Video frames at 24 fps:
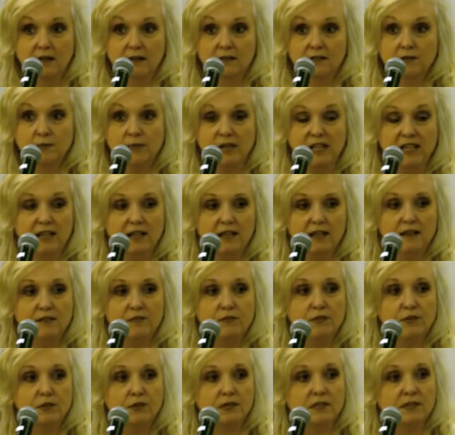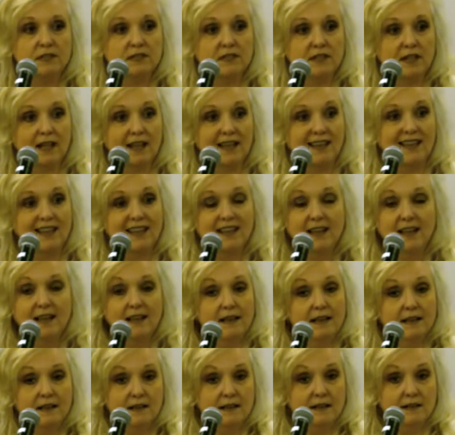To me, if you can say,
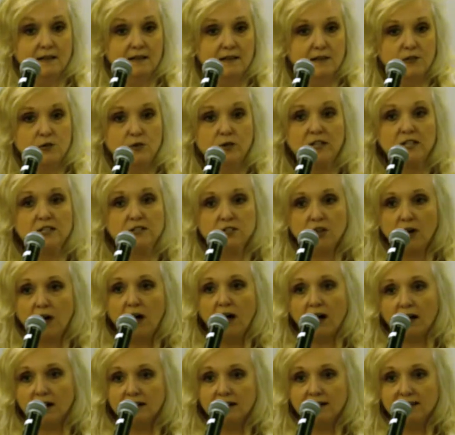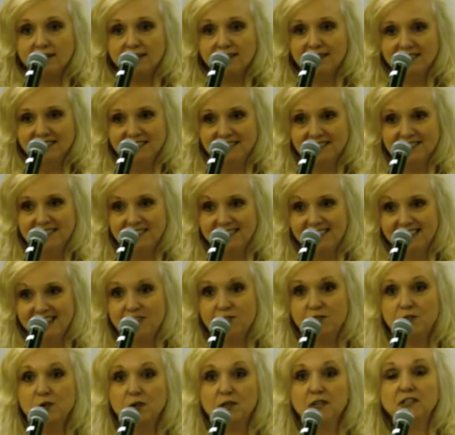you can talk.
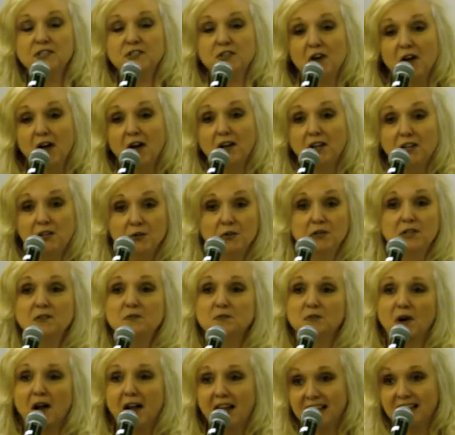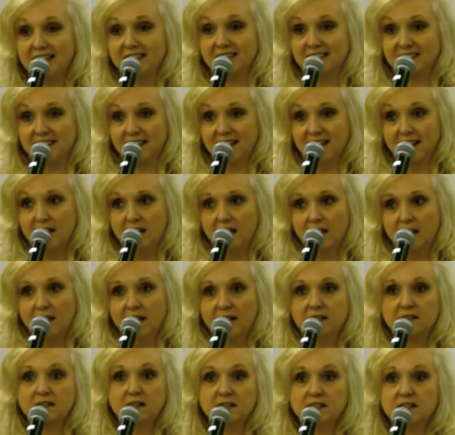If you can talk, you can write.
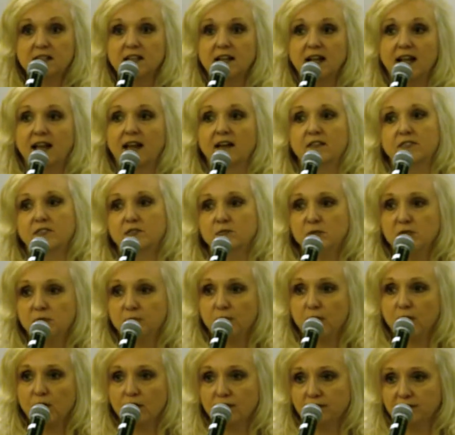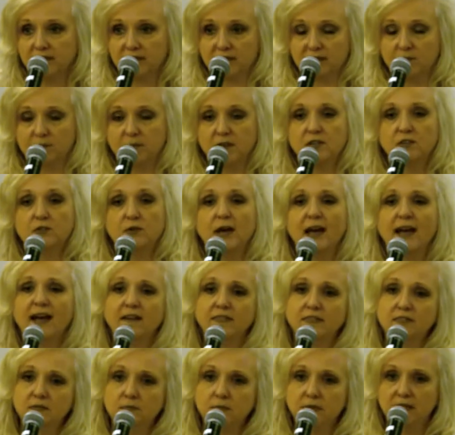It doesn't have to be perfect, but you
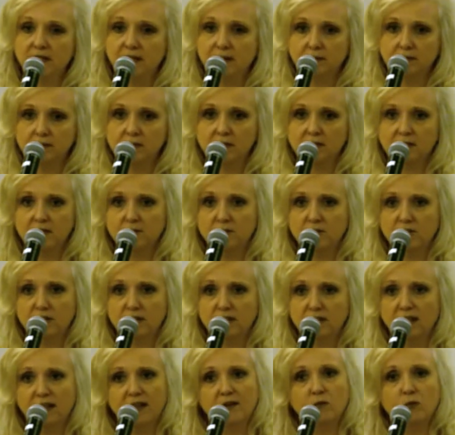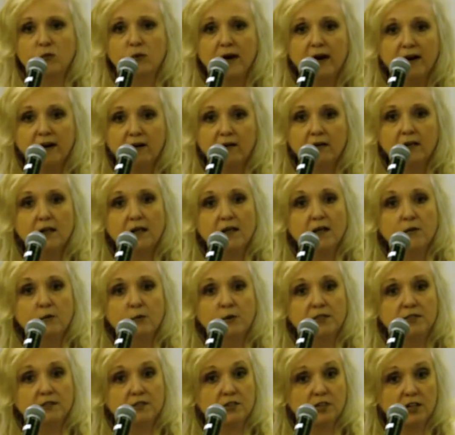have to be able to communicate well
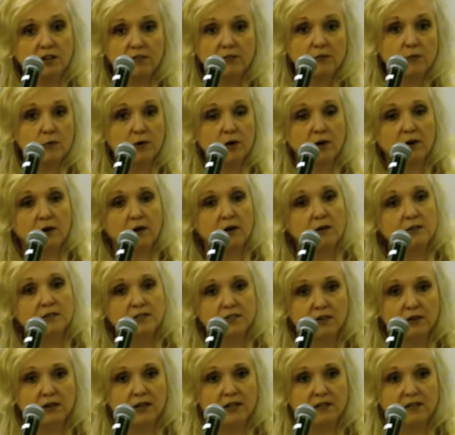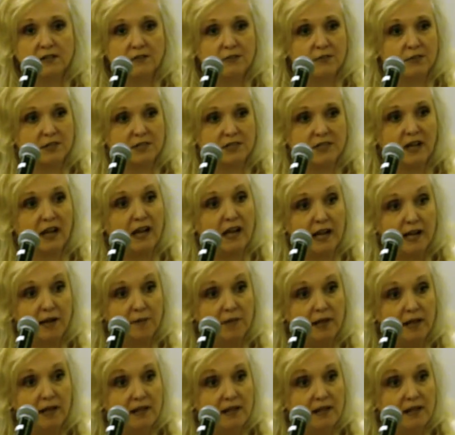with the shift worker who's on a different time